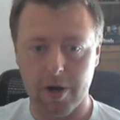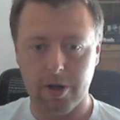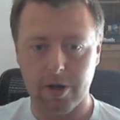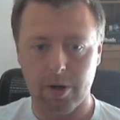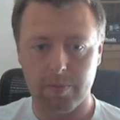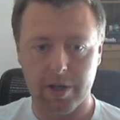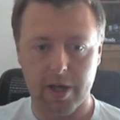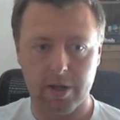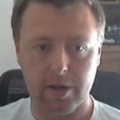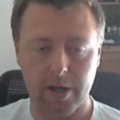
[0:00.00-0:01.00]
very
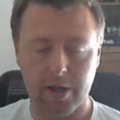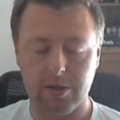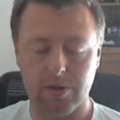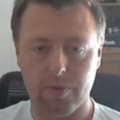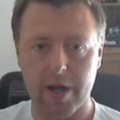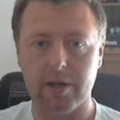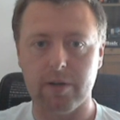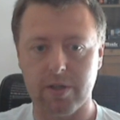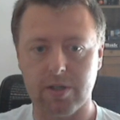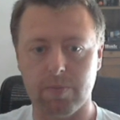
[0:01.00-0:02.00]
complicated things in a
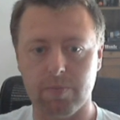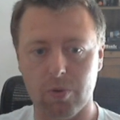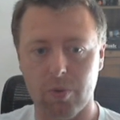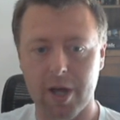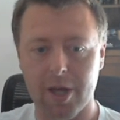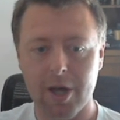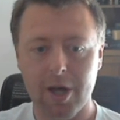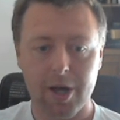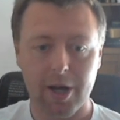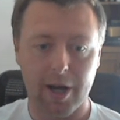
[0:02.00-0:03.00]
relatively simple way.
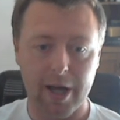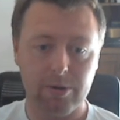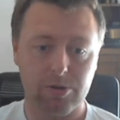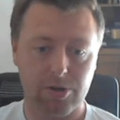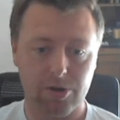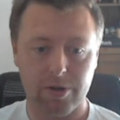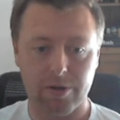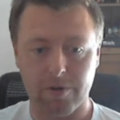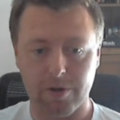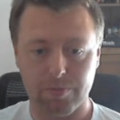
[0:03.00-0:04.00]
Klaus designed
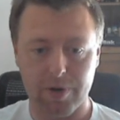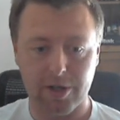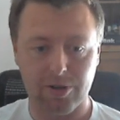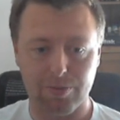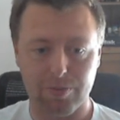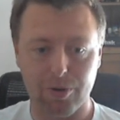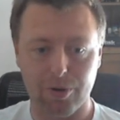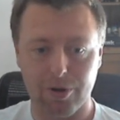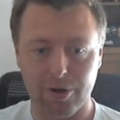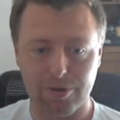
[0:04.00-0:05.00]
the first practical
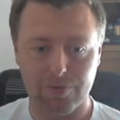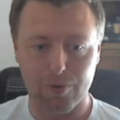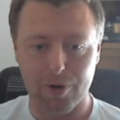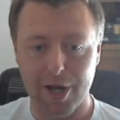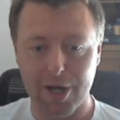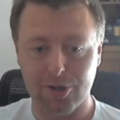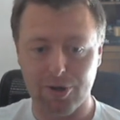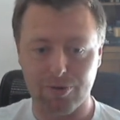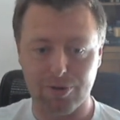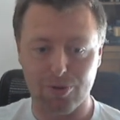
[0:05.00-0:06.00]
protocols for
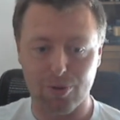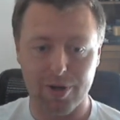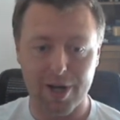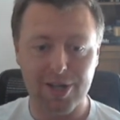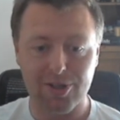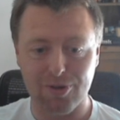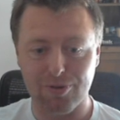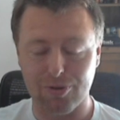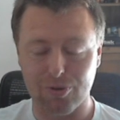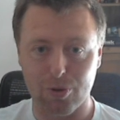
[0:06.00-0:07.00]
asynchronous,
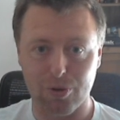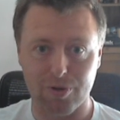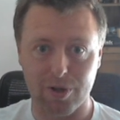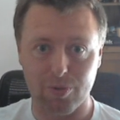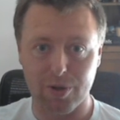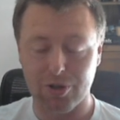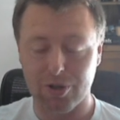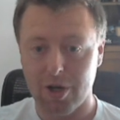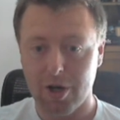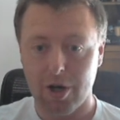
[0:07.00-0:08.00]
asynchronous ordering, which
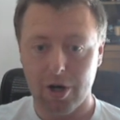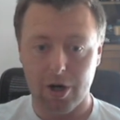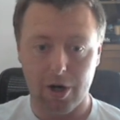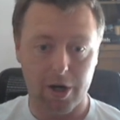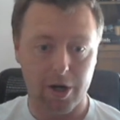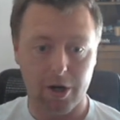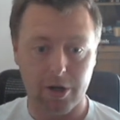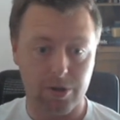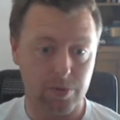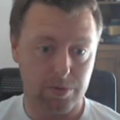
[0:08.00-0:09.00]
uh, I
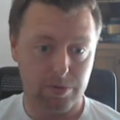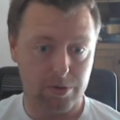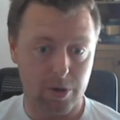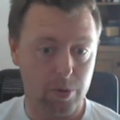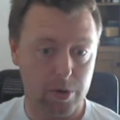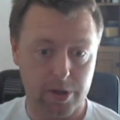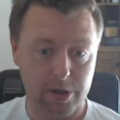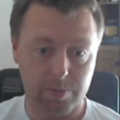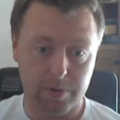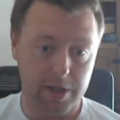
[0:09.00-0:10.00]
don't know what it
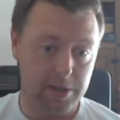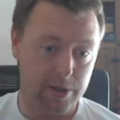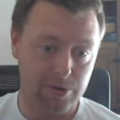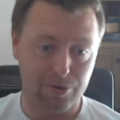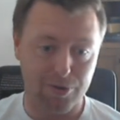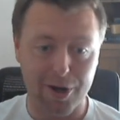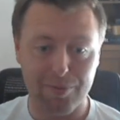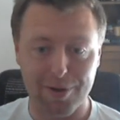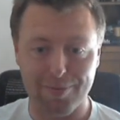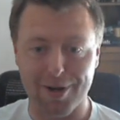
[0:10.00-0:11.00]
is, but that sounds
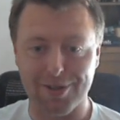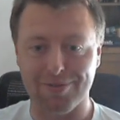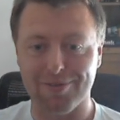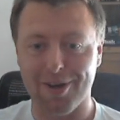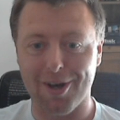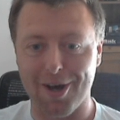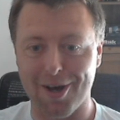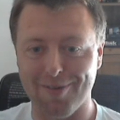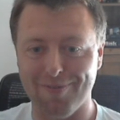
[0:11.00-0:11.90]
incredibly impressive. Uh,